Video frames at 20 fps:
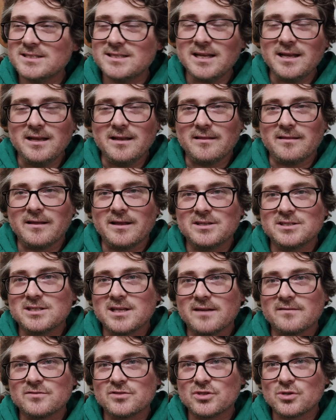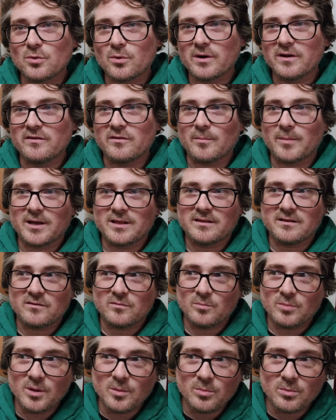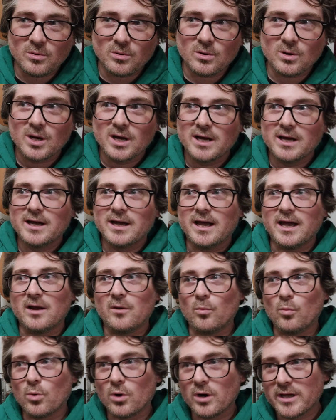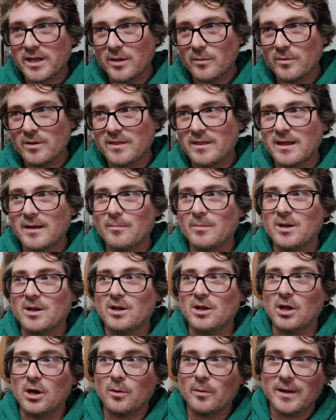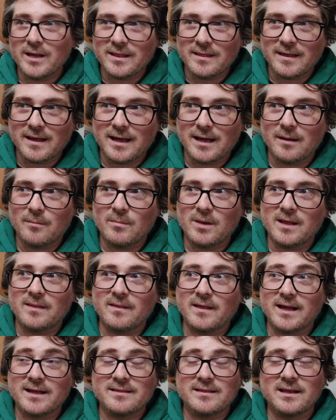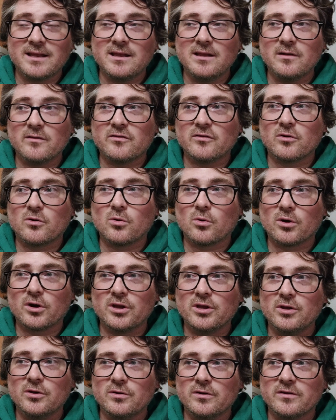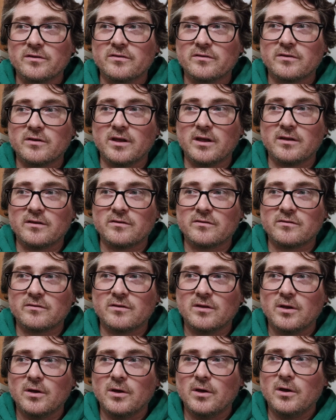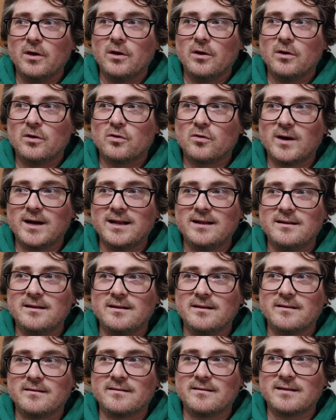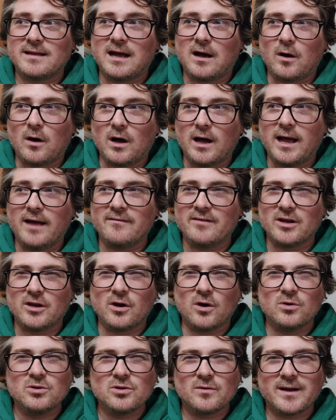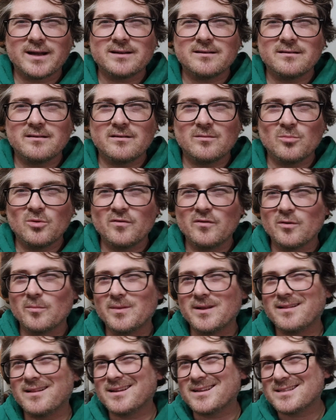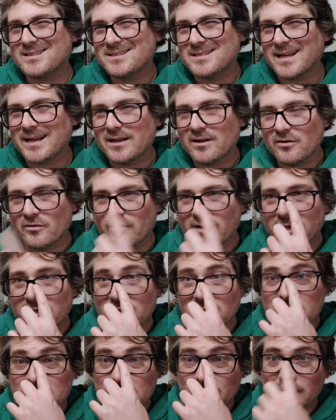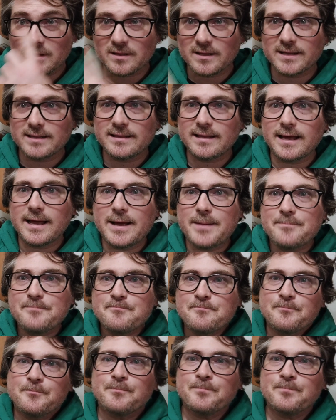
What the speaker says: scene they just have stories about these people and working with them and knowing them, and like that, so Corey Yun is credited as having co-directed this movie or being like a second director or something like that.